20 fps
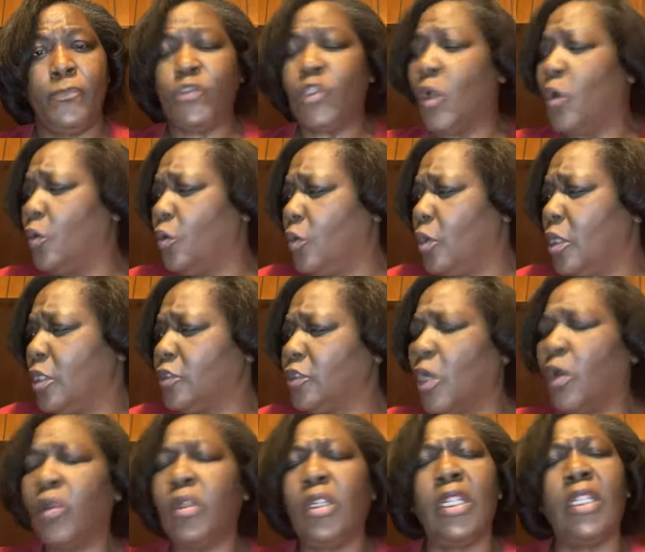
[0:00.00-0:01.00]
So
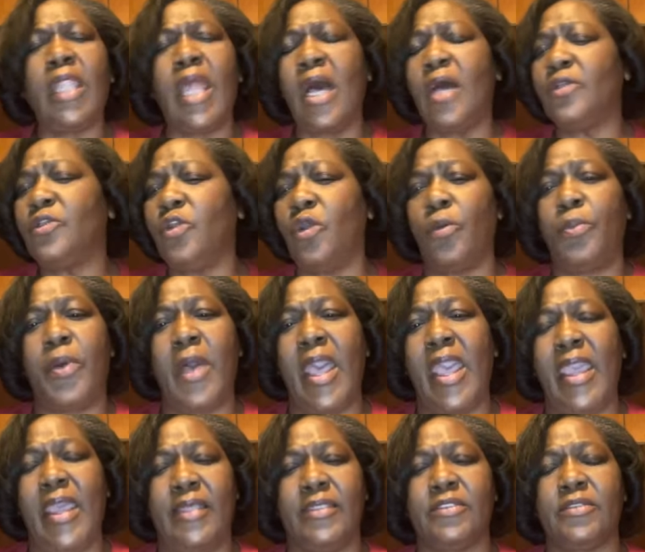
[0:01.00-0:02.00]
don't allow your
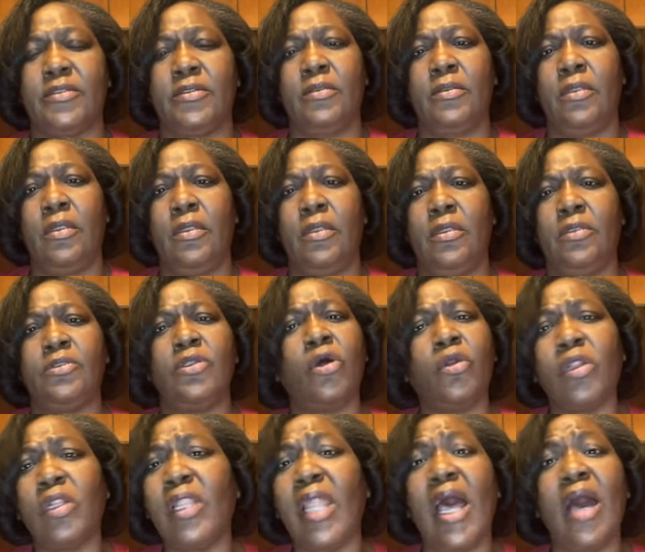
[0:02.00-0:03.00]
past.
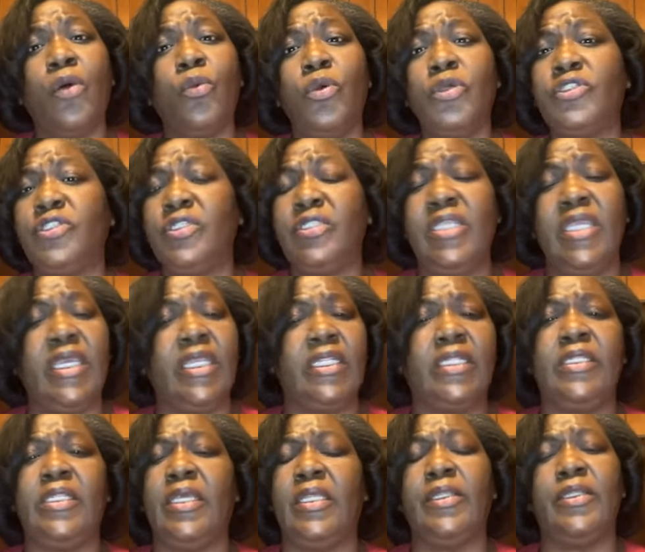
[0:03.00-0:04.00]
Don't allow what you did
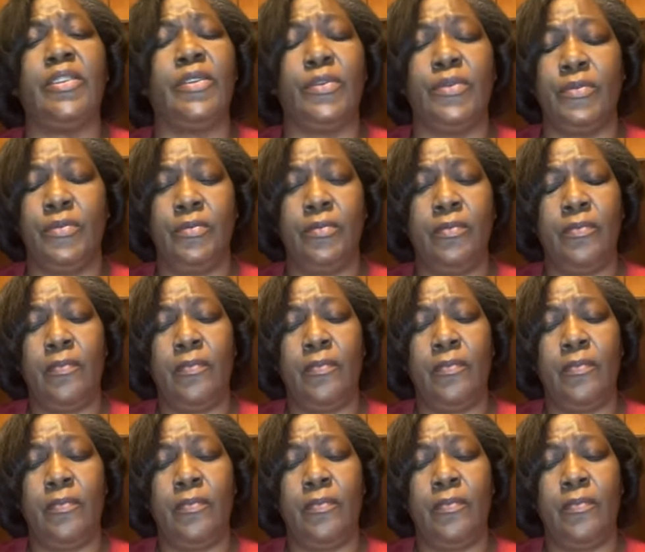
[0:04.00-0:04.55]
and didn't do.